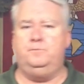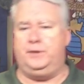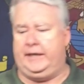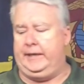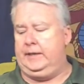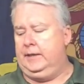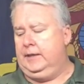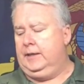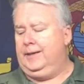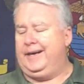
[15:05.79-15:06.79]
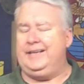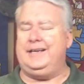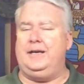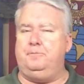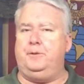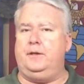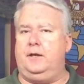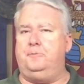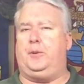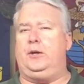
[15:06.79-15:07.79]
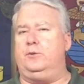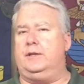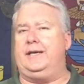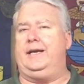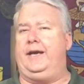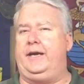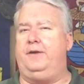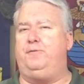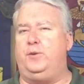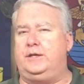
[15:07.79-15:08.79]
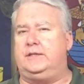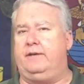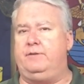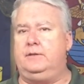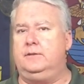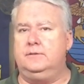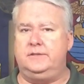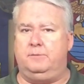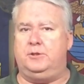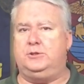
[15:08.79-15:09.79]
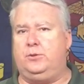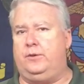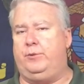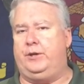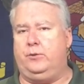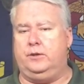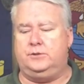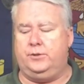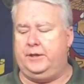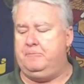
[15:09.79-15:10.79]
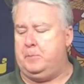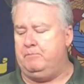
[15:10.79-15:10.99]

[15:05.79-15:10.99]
but I'd kind of put it on par with like an AK-47, similar sort of recoil to it.